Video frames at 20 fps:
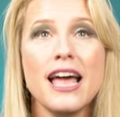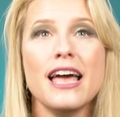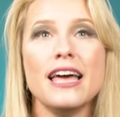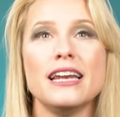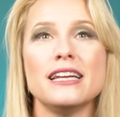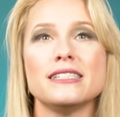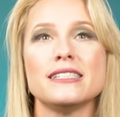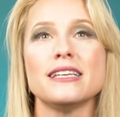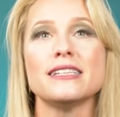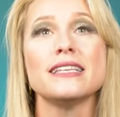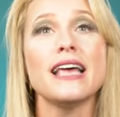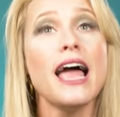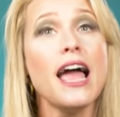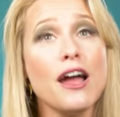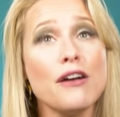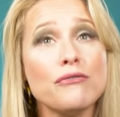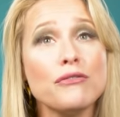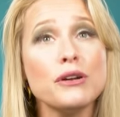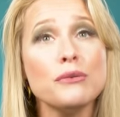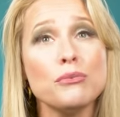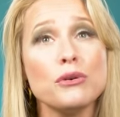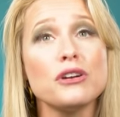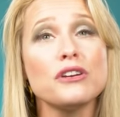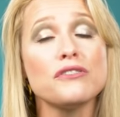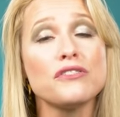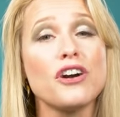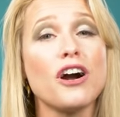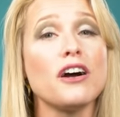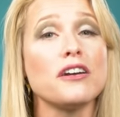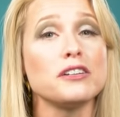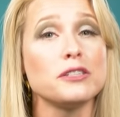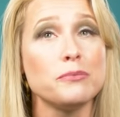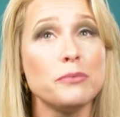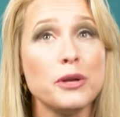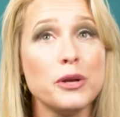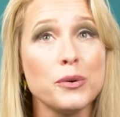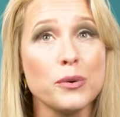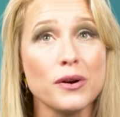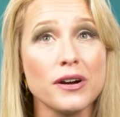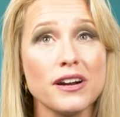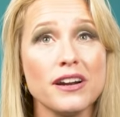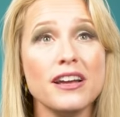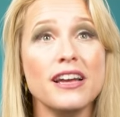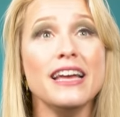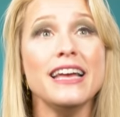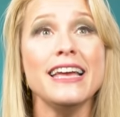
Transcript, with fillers: And it says, Every word of God is pure.